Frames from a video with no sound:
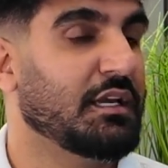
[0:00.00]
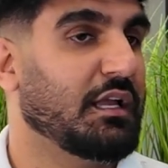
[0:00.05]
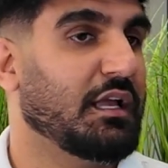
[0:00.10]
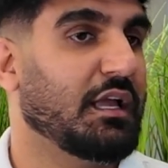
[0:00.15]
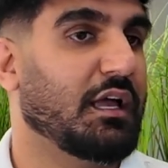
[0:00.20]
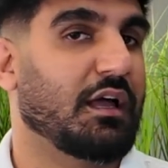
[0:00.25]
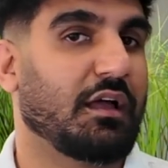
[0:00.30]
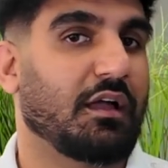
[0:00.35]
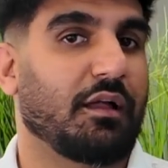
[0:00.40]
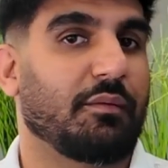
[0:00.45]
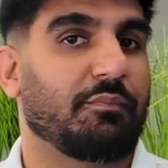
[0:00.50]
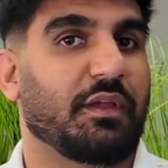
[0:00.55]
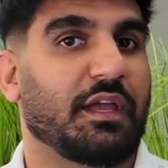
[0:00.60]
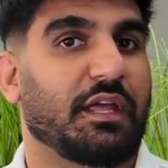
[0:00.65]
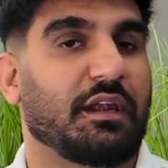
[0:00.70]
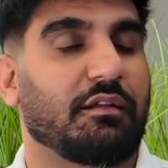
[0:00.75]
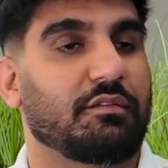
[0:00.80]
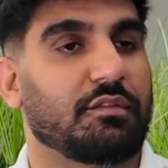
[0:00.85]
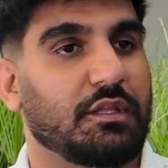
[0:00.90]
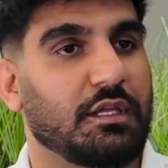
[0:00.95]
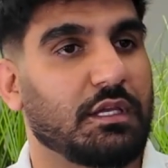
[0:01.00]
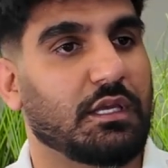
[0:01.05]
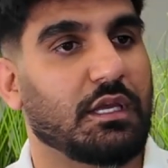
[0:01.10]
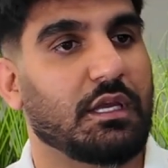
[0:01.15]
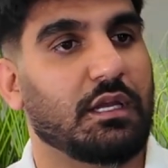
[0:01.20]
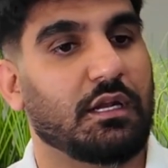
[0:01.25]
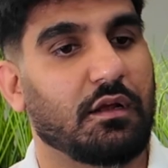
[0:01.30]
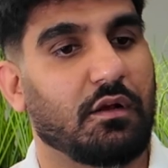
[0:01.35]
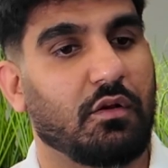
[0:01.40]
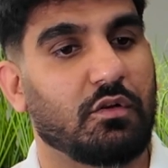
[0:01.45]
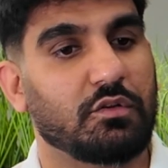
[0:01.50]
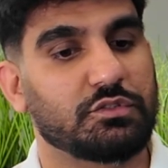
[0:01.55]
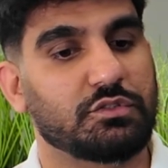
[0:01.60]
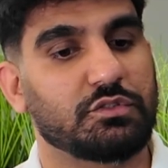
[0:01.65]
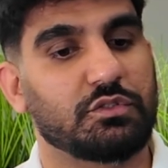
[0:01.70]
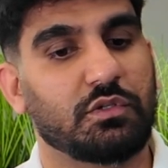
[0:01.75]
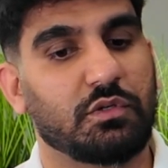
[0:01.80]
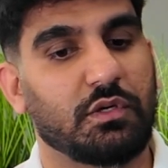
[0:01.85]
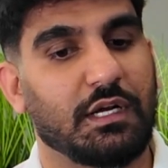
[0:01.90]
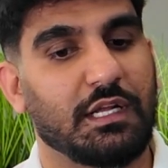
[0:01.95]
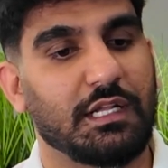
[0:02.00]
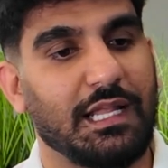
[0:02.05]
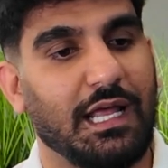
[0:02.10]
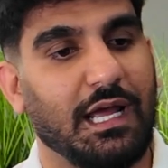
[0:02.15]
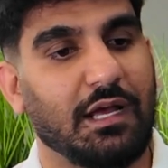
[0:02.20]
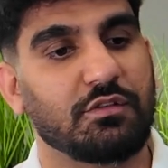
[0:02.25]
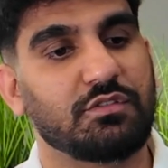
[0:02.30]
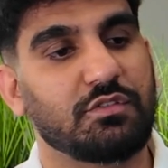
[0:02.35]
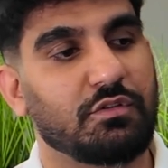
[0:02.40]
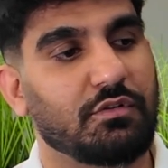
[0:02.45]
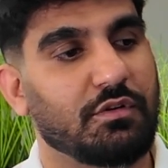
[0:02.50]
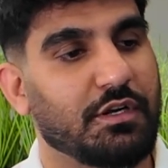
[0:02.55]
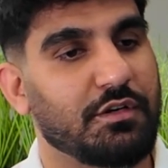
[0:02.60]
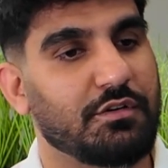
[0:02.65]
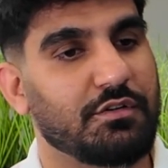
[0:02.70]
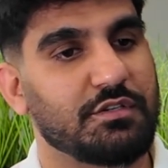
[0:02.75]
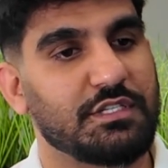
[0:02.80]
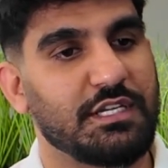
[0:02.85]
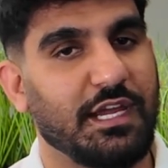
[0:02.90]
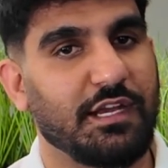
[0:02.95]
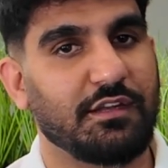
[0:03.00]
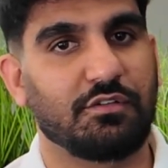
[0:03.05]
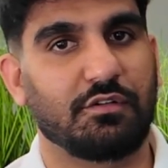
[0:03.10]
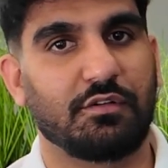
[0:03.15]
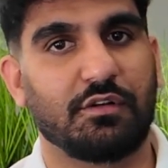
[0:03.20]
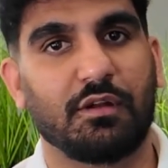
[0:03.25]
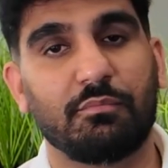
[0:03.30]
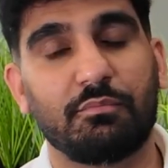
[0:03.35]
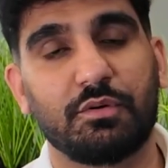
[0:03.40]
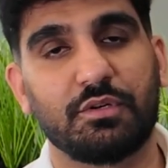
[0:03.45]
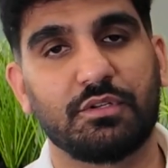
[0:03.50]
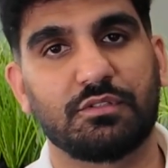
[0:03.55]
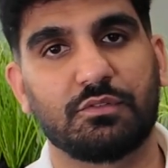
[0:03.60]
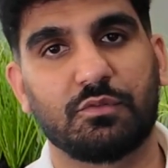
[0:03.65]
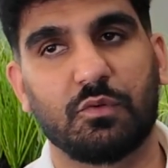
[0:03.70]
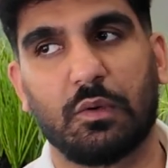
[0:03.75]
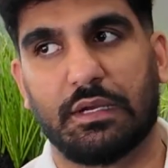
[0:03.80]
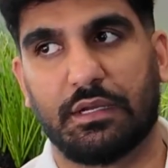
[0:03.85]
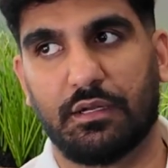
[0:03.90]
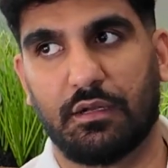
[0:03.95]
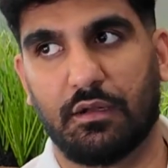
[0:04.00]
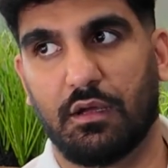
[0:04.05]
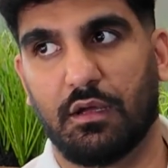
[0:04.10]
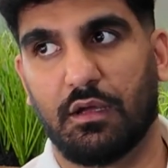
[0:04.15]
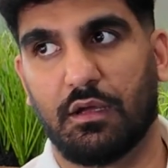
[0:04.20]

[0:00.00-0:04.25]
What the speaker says: And I think it also allows you to understand your numbers quite